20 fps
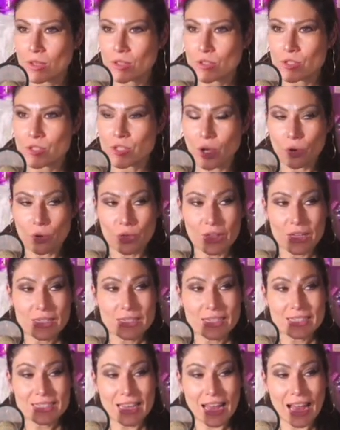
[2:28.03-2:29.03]
So
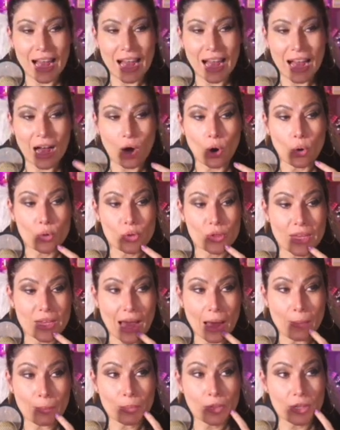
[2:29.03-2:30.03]
this is how the
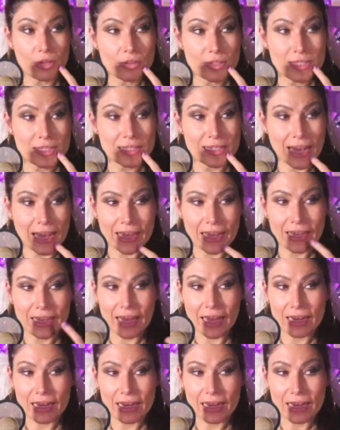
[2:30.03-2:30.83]
app looks like.